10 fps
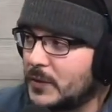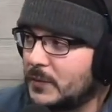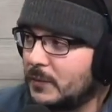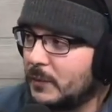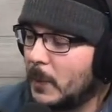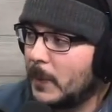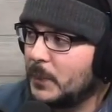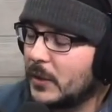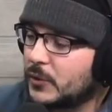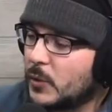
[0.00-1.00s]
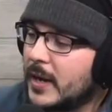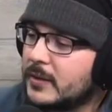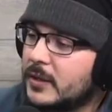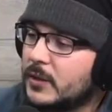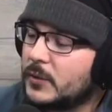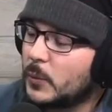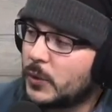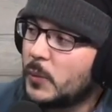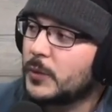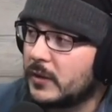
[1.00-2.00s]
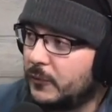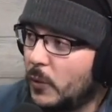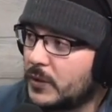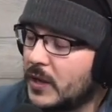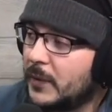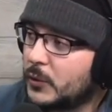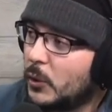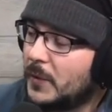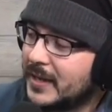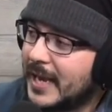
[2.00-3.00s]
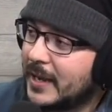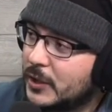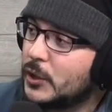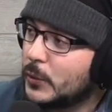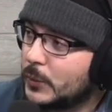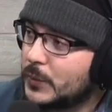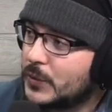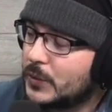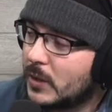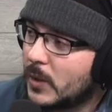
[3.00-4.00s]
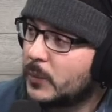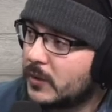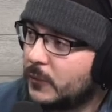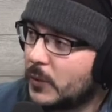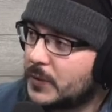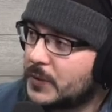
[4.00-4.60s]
Mm-hmm. They're trained to use appropriate force, and they're told they can't use appropriate force.